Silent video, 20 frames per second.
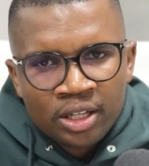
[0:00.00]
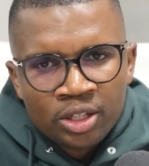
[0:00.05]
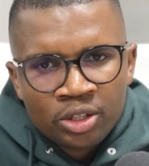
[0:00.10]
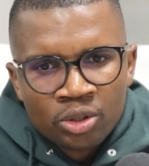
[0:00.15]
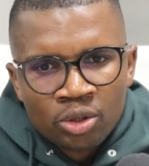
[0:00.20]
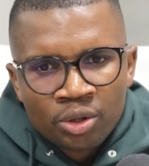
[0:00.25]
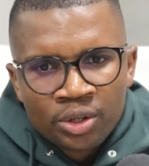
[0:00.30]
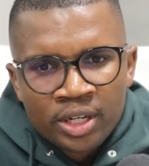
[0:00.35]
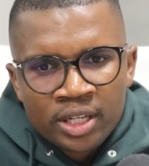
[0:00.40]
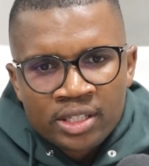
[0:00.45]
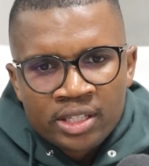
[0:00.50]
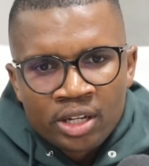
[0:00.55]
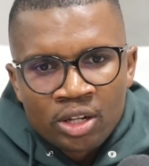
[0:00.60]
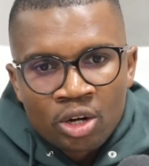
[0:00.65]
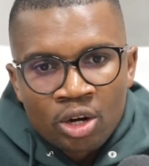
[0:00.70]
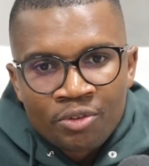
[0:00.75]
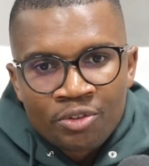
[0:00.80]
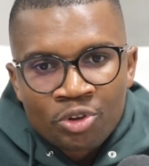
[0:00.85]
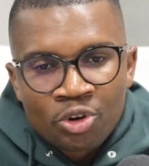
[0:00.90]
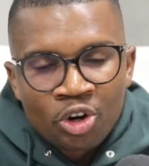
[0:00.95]
There's a
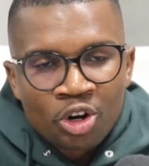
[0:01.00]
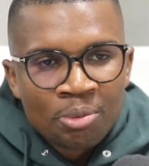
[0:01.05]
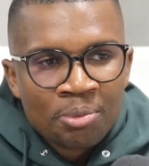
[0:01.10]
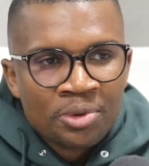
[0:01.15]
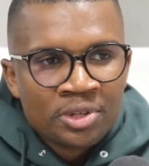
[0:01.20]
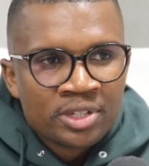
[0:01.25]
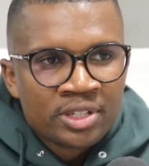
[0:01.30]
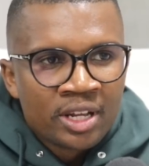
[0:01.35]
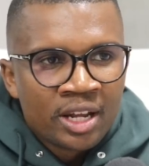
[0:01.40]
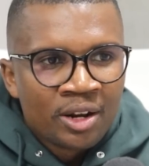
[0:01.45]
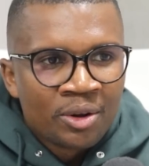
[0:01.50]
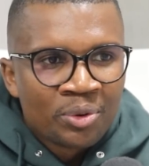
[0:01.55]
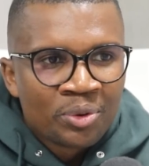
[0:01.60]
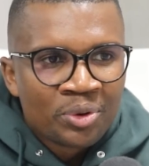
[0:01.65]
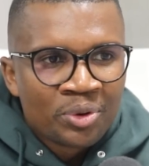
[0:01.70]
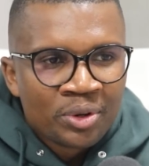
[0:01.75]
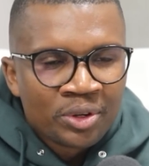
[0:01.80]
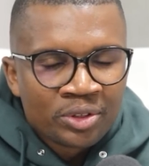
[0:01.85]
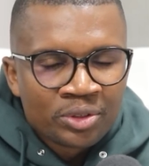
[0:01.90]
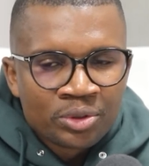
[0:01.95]
lot of economies that
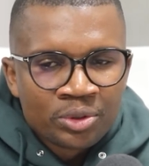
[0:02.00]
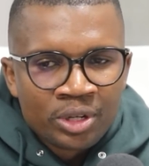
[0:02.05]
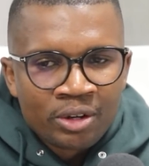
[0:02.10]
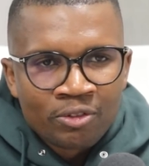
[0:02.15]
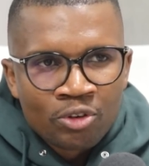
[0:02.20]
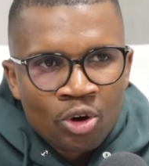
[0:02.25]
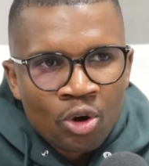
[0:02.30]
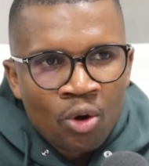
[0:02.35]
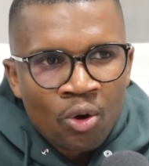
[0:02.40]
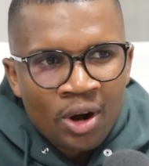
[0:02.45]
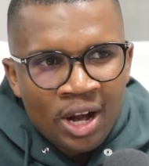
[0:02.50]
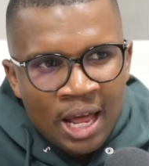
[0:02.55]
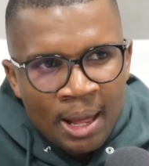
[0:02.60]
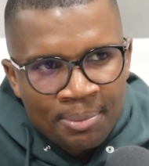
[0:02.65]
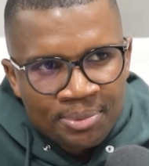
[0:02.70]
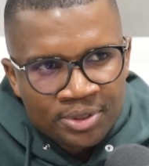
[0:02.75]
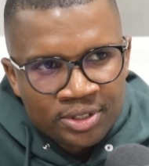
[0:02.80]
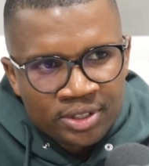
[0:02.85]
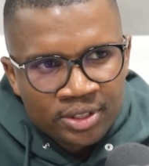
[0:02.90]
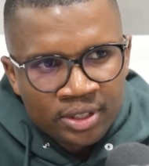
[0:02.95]
should have long
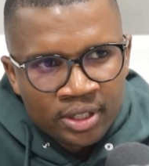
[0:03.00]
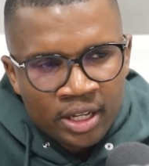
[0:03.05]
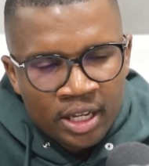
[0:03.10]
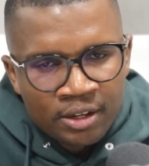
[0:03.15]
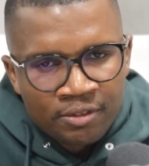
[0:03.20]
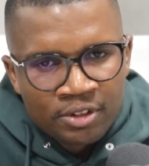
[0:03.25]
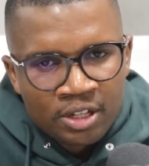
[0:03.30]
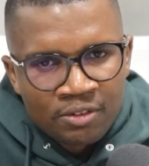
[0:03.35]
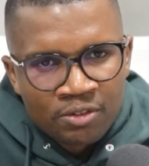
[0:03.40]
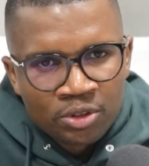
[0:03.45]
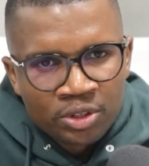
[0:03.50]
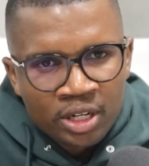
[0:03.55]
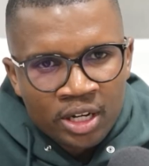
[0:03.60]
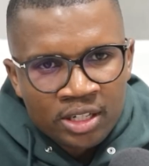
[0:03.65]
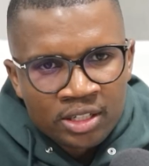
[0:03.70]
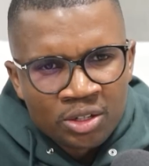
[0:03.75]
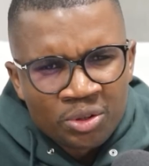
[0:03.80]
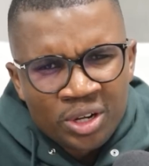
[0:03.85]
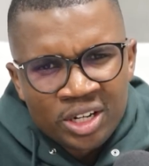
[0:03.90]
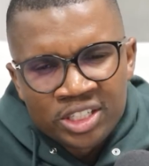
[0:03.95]
collapsed if they have
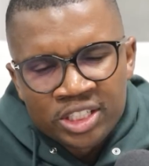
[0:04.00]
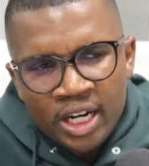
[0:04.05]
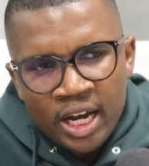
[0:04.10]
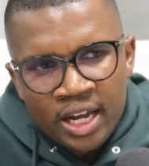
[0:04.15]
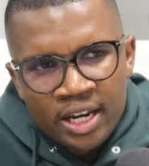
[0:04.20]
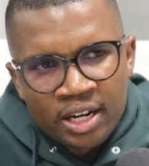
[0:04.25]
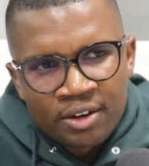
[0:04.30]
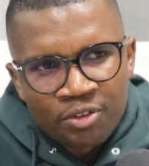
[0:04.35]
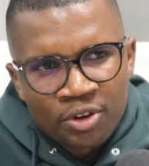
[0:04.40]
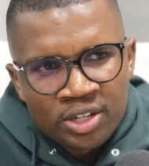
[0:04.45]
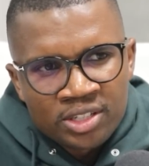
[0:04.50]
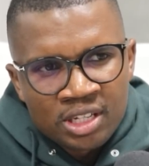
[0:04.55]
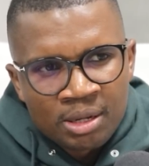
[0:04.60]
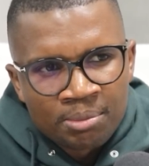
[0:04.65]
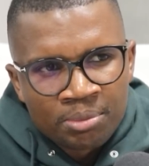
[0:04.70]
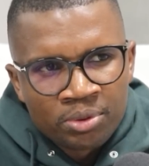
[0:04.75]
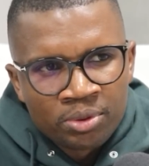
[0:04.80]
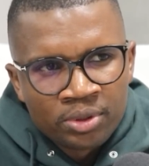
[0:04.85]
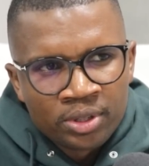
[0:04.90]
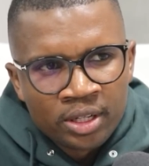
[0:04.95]
not. Look at China, for
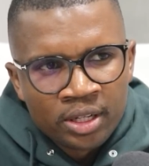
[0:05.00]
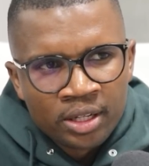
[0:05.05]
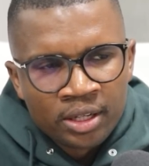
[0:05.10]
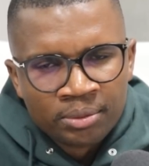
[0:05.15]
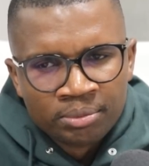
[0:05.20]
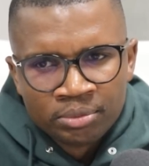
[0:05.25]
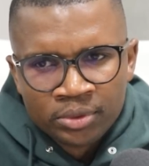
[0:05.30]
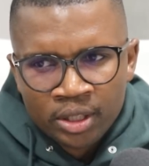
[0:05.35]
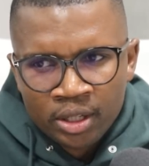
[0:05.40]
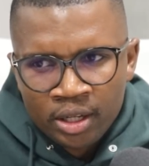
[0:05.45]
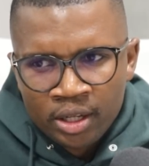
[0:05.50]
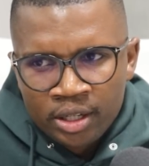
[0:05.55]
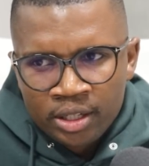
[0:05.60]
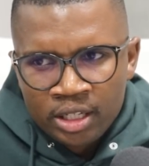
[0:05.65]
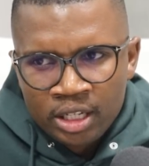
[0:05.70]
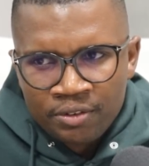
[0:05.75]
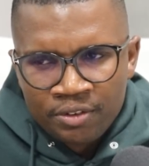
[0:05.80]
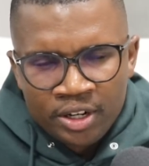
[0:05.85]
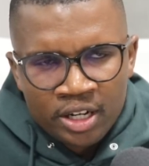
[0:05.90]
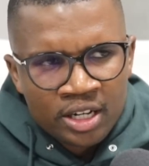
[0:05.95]
example.
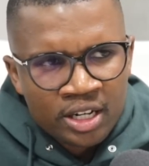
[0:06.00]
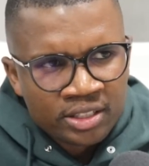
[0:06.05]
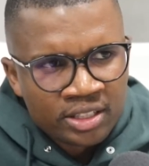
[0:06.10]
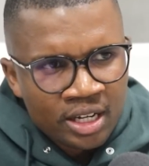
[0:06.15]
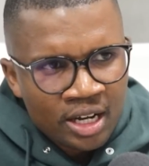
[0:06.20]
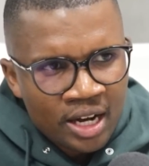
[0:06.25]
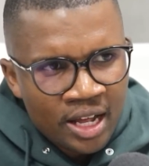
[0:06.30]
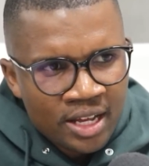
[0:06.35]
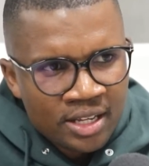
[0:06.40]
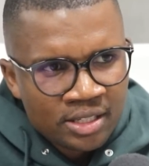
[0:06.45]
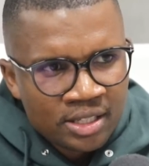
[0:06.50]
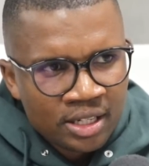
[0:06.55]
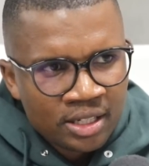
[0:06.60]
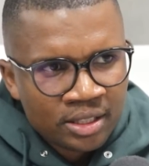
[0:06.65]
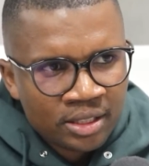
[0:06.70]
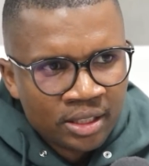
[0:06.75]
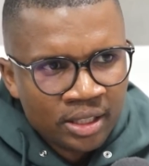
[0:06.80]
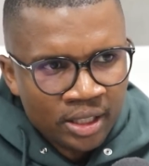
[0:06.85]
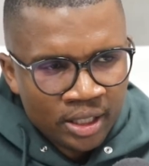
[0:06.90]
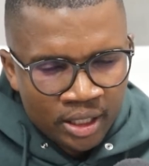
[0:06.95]
They've
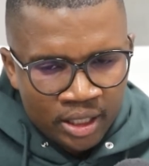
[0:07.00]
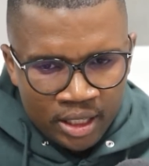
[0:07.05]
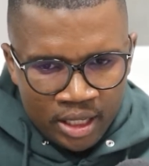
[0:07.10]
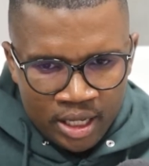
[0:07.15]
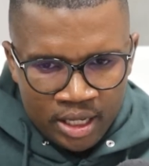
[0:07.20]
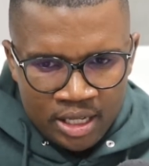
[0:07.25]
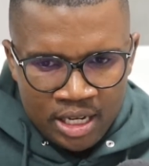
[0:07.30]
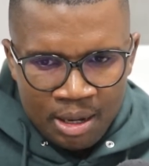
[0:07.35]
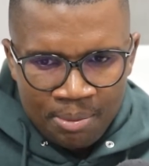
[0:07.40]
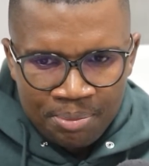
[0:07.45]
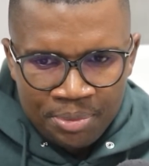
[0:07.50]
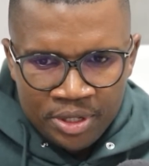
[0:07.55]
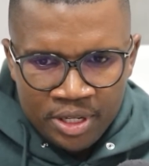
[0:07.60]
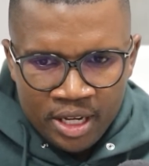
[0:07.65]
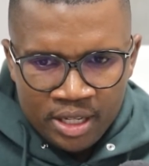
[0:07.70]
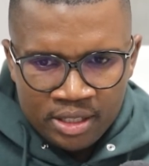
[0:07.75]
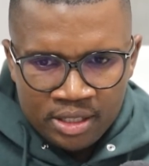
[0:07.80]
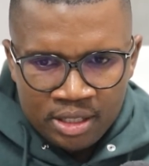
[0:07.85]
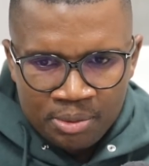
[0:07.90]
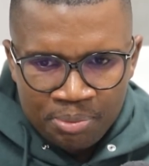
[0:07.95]
reindustrialized, and their
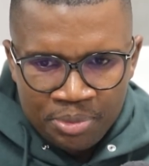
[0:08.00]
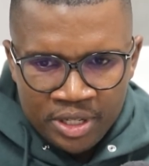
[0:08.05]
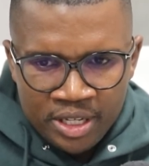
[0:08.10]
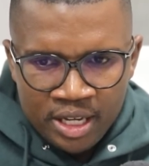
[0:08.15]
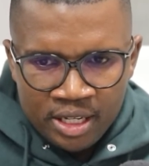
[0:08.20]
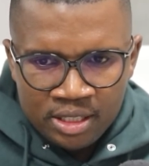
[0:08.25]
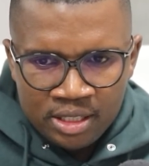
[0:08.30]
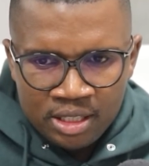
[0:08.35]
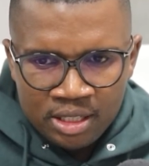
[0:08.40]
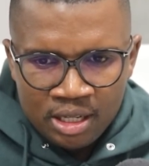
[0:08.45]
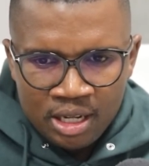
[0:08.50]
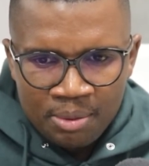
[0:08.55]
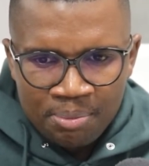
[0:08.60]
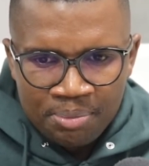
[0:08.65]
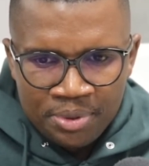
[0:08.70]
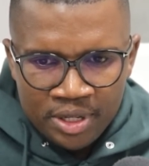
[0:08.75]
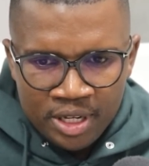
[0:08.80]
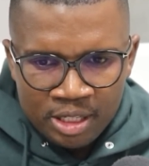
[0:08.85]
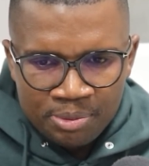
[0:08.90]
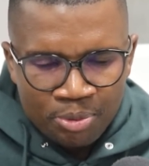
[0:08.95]

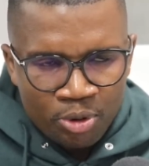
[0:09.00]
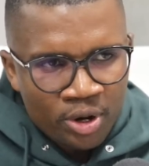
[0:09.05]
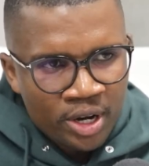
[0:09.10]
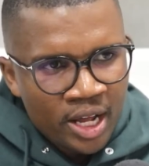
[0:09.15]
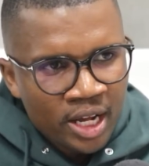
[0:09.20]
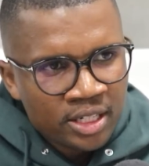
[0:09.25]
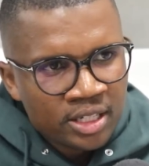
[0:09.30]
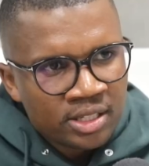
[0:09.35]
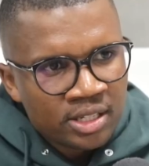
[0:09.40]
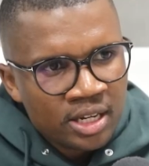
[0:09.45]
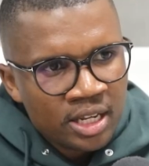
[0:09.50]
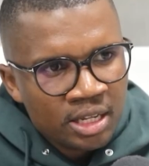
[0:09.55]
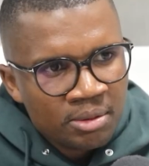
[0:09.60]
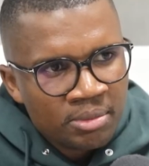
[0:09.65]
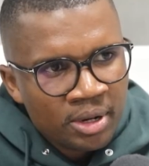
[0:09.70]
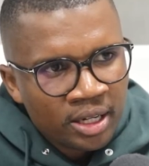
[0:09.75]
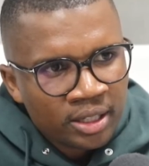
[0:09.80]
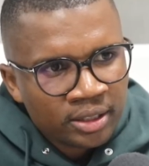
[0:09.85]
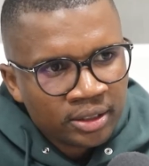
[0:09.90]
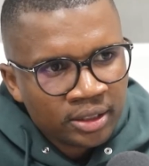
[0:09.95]
biggest product is
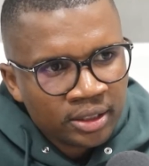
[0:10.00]
labor.